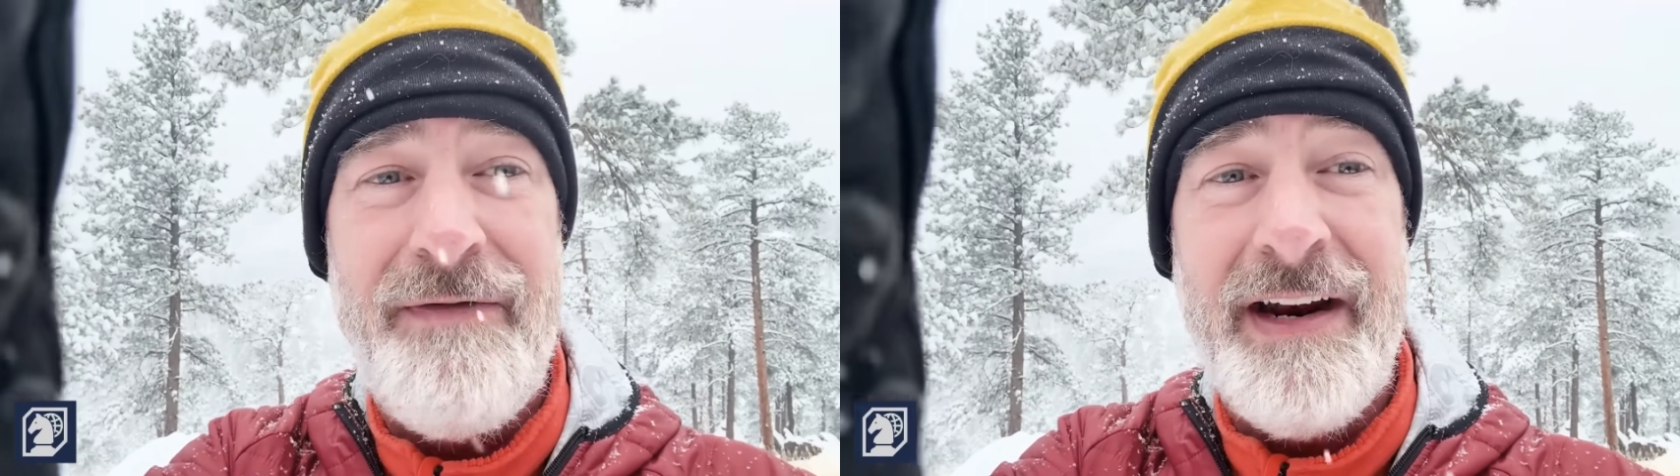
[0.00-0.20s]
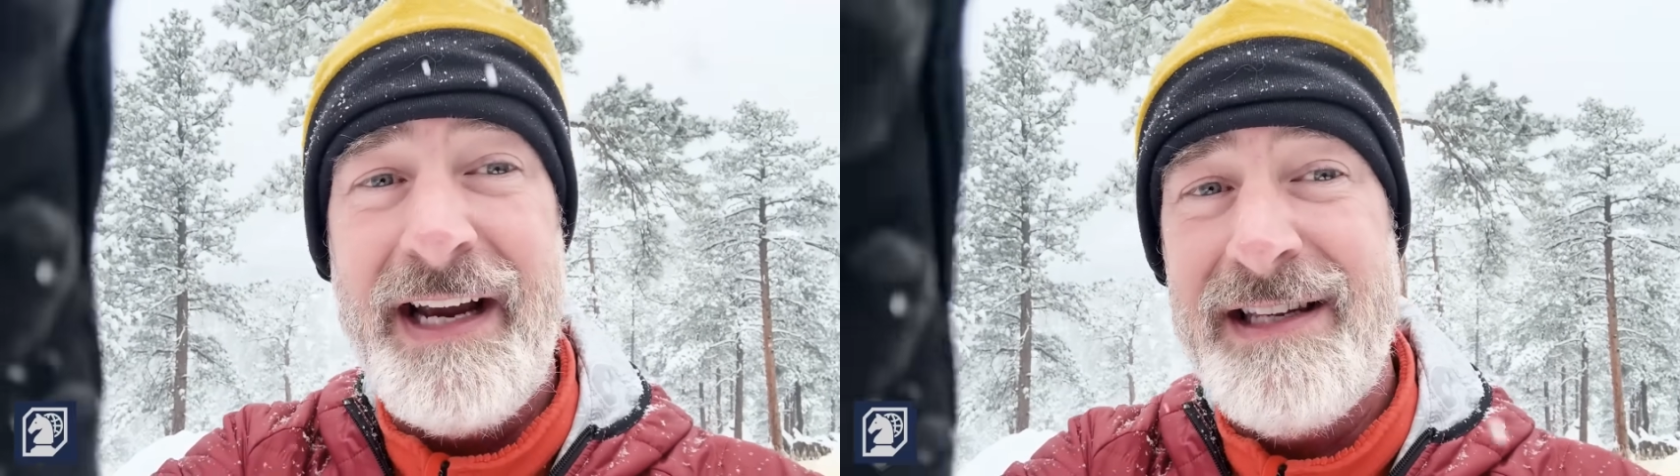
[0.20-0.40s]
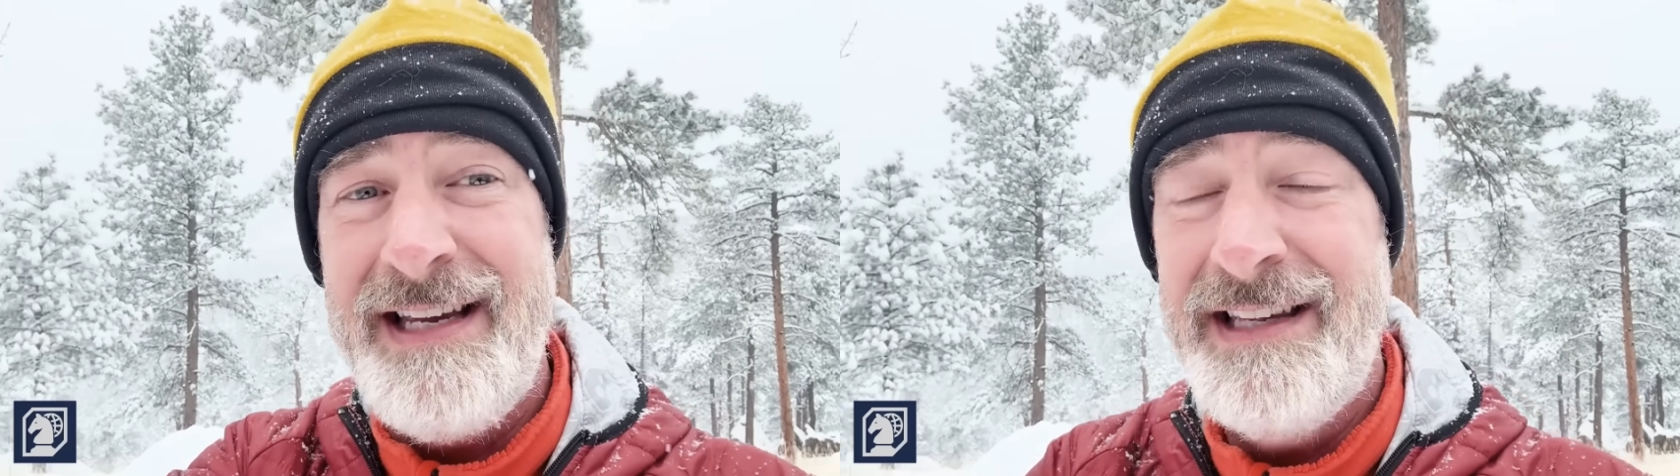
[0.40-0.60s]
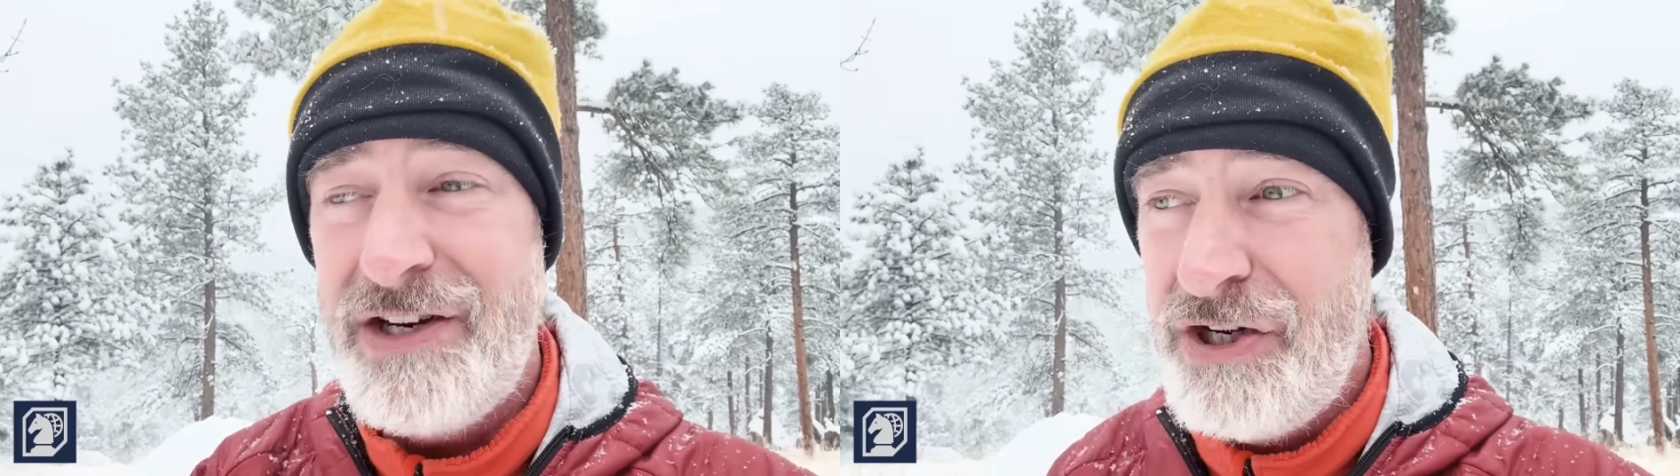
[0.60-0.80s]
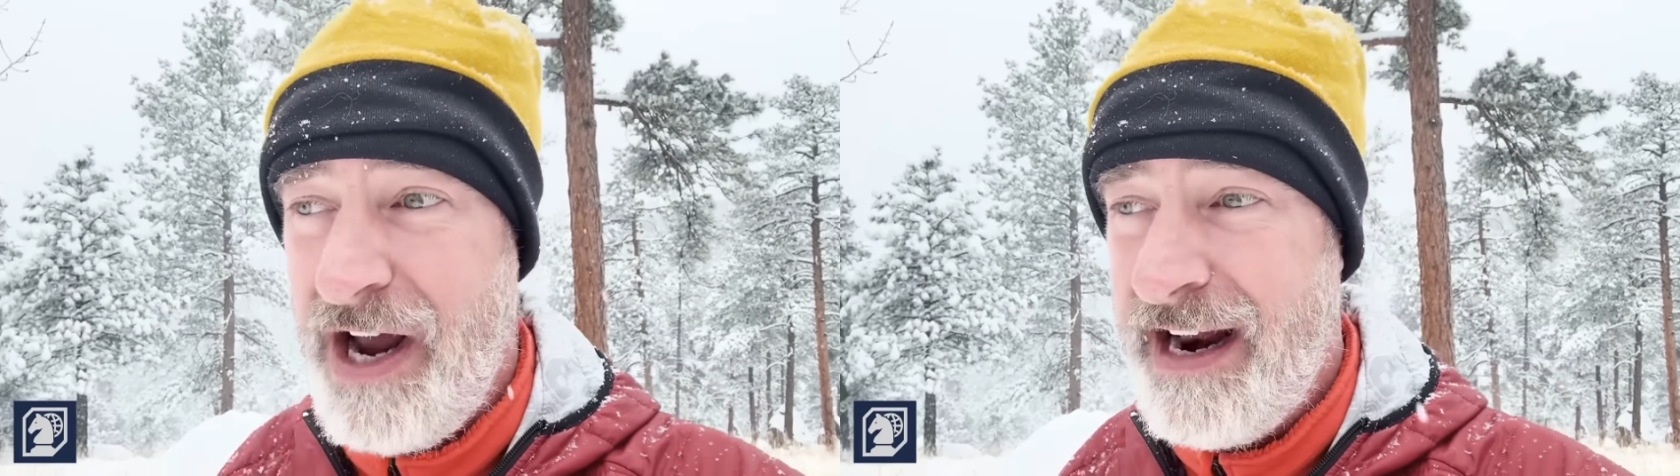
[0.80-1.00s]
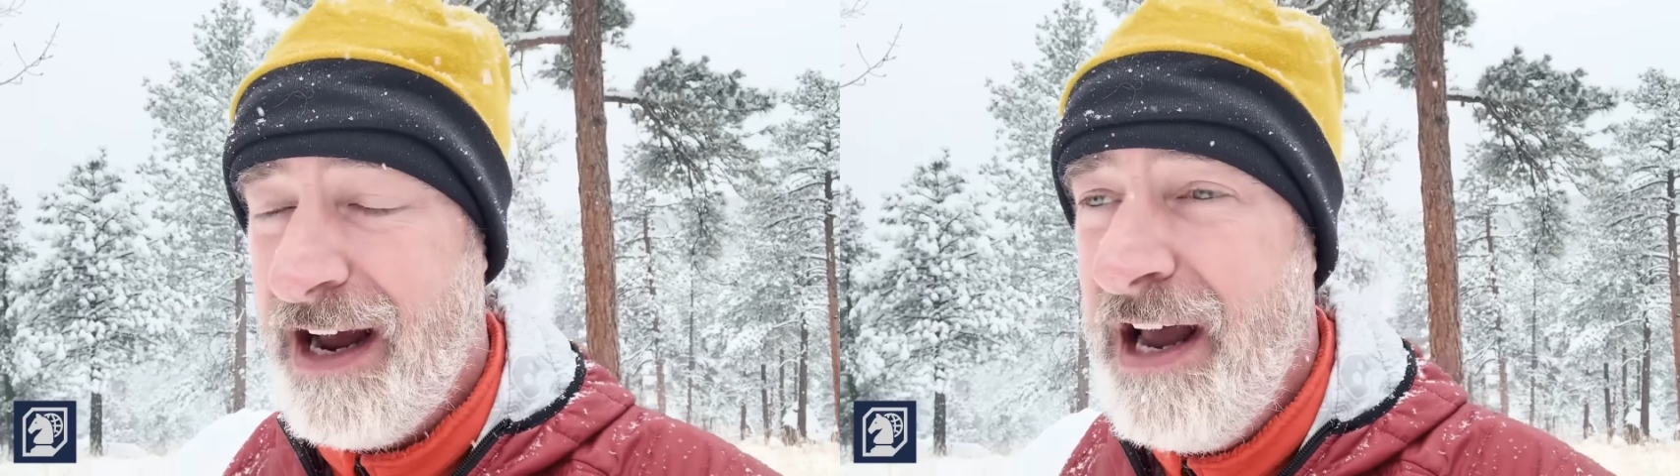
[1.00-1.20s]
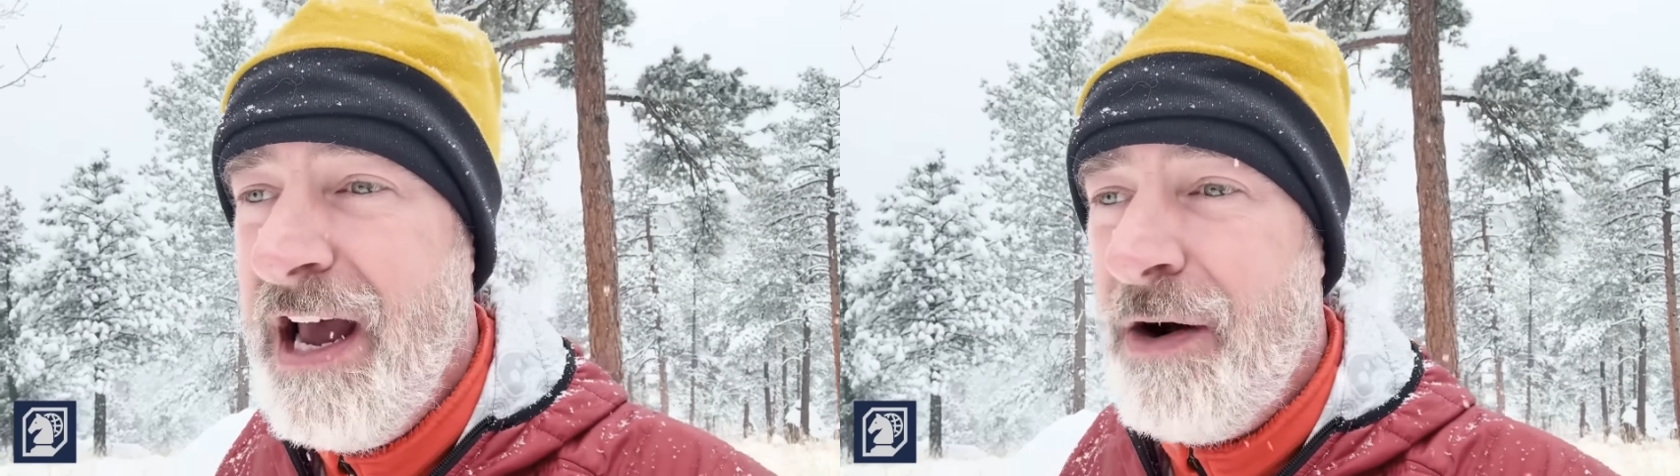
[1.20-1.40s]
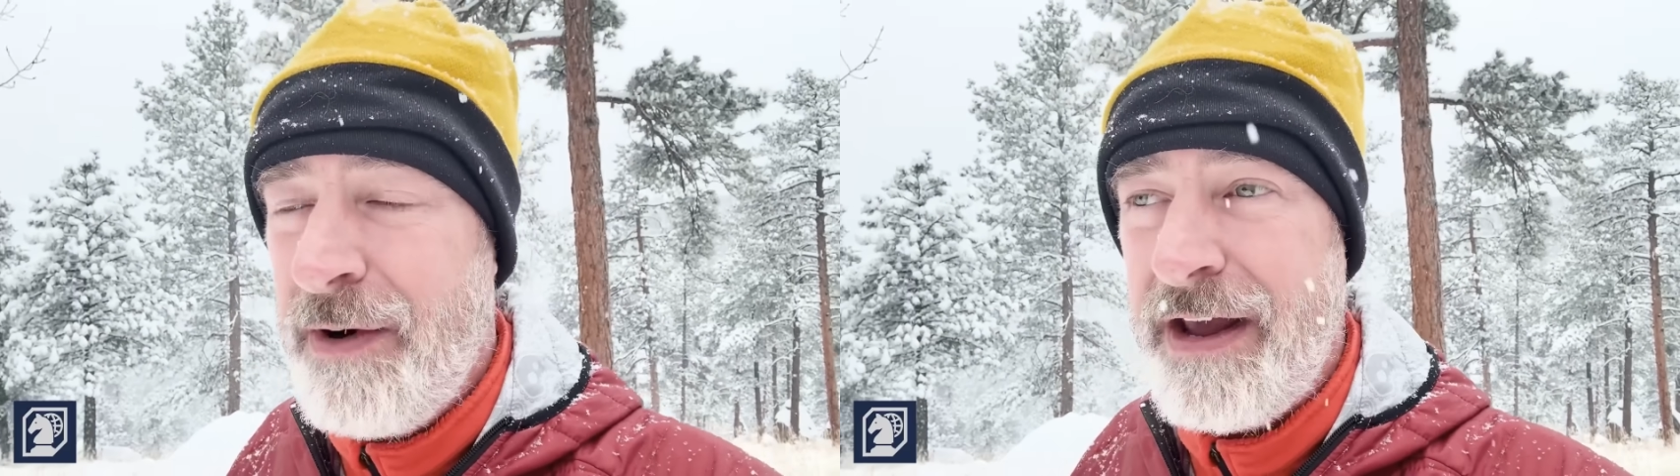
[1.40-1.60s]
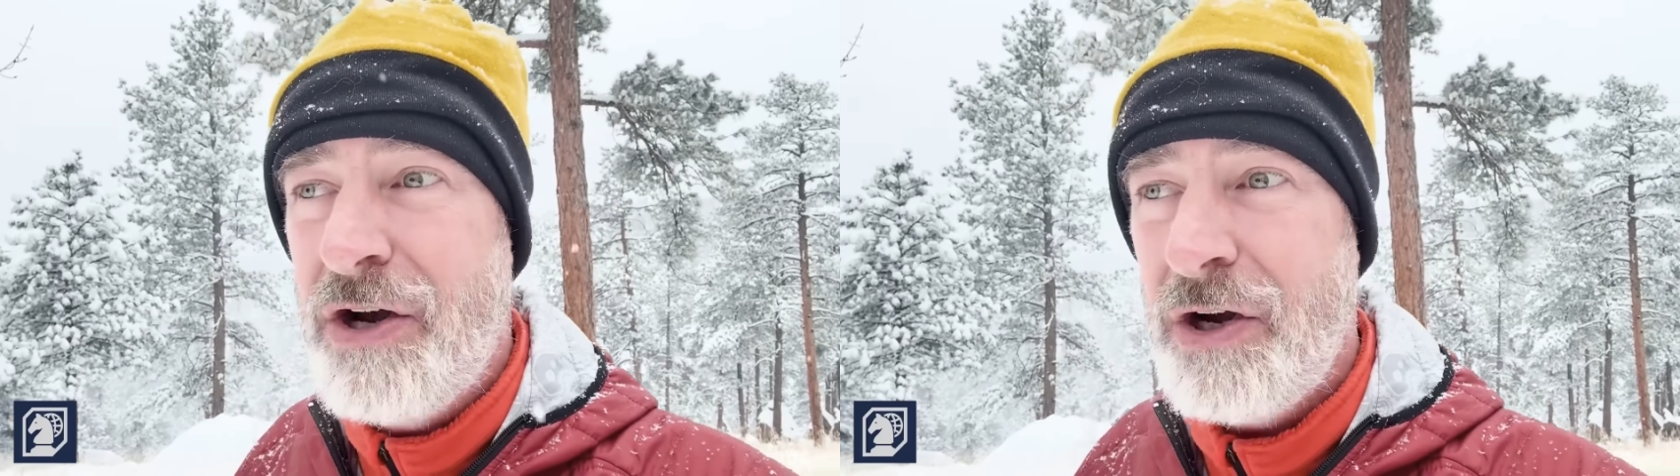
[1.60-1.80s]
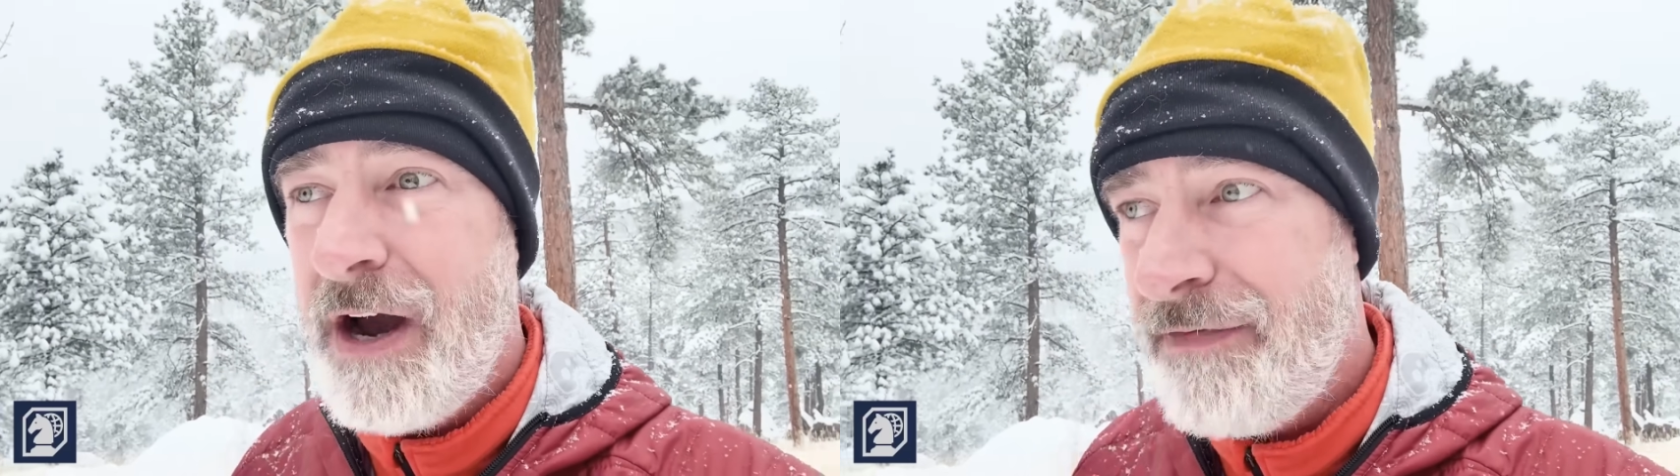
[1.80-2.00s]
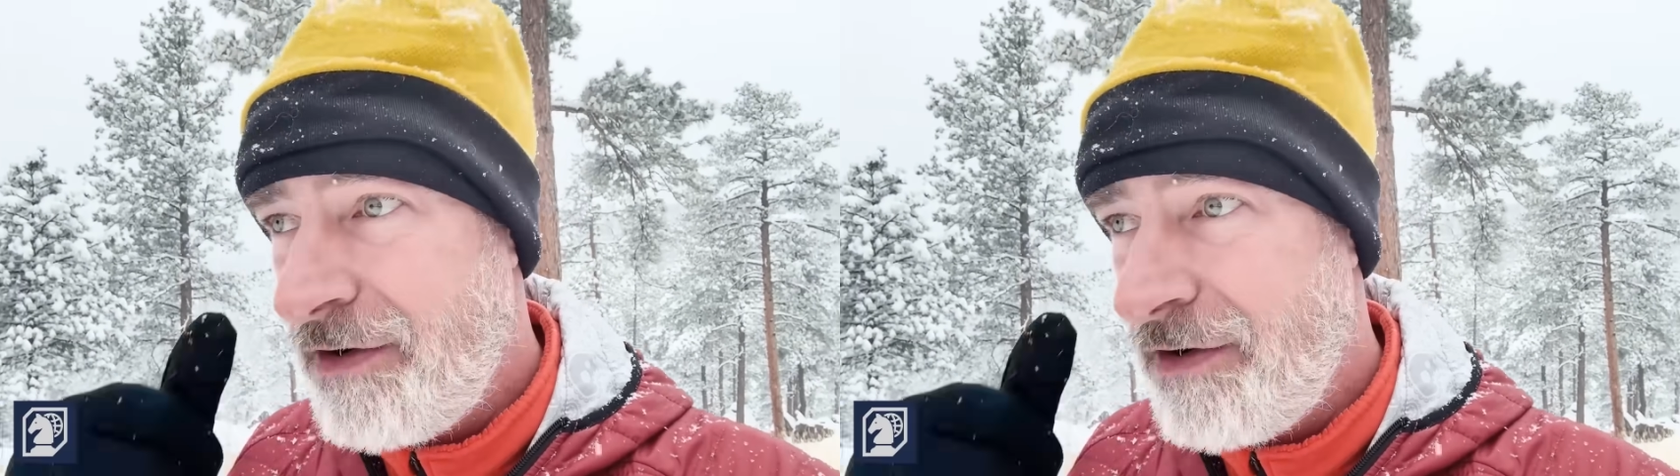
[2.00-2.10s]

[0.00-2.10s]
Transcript: Then it gets sent to China, where they cook off